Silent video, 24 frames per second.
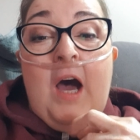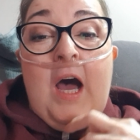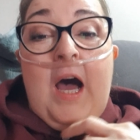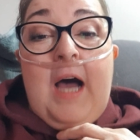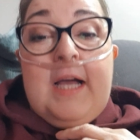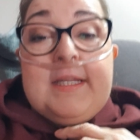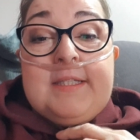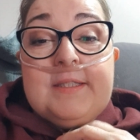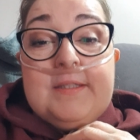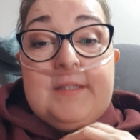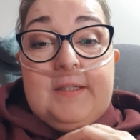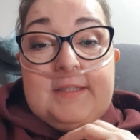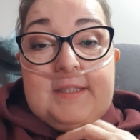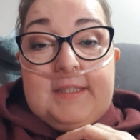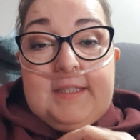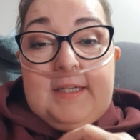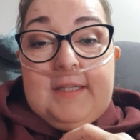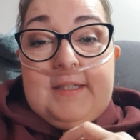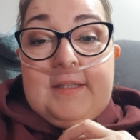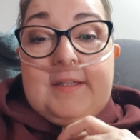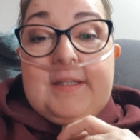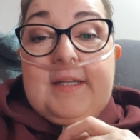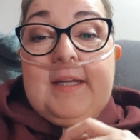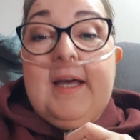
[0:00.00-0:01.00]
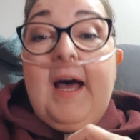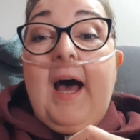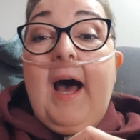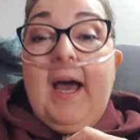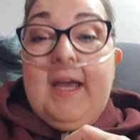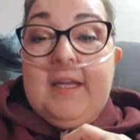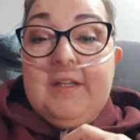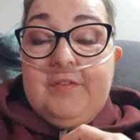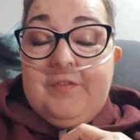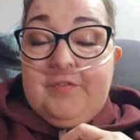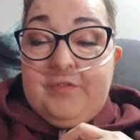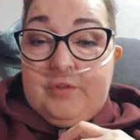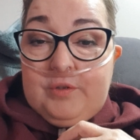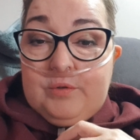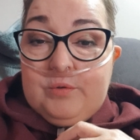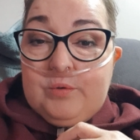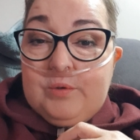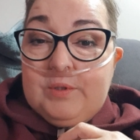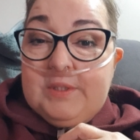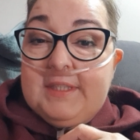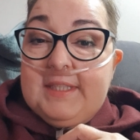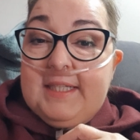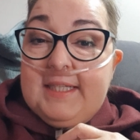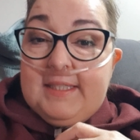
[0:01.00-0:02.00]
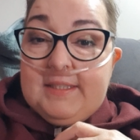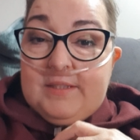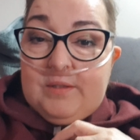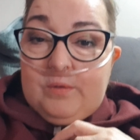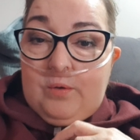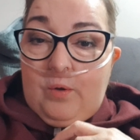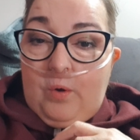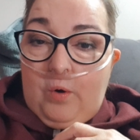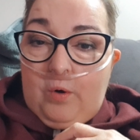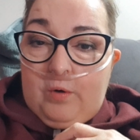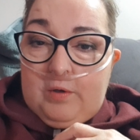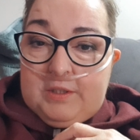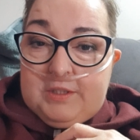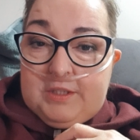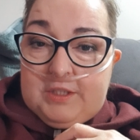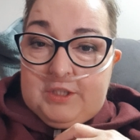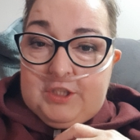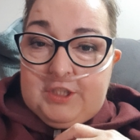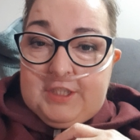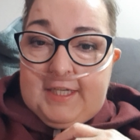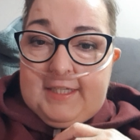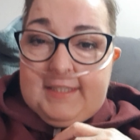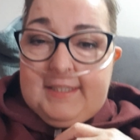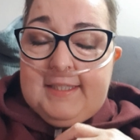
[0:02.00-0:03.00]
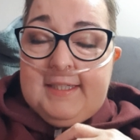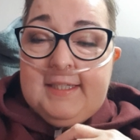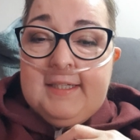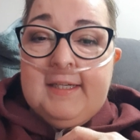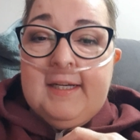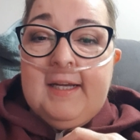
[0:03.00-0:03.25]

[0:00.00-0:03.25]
studying the high flow nasal oxygen